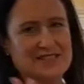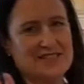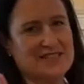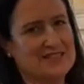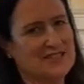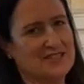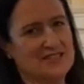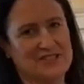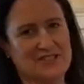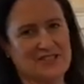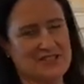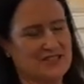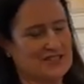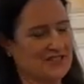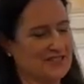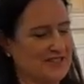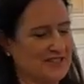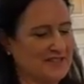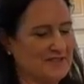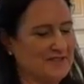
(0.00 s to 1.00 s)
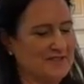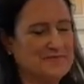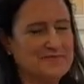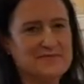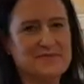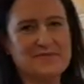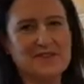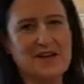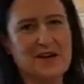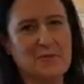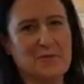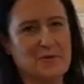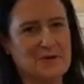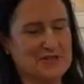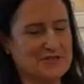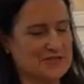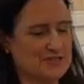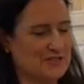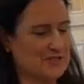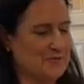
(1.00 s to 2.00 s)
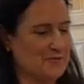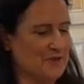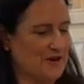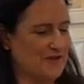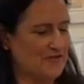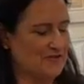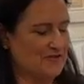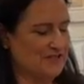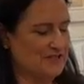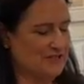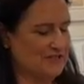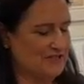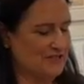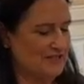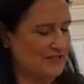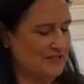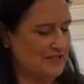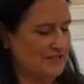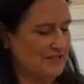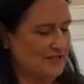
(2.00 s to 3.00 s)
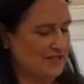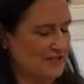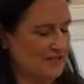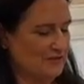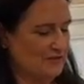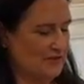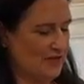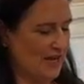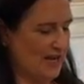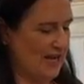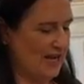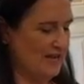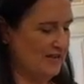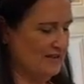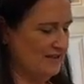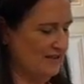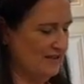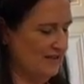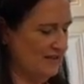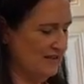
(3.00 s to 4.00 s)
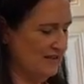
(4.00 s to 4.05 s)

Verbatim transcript: it's a, just a, a personal preference. You can,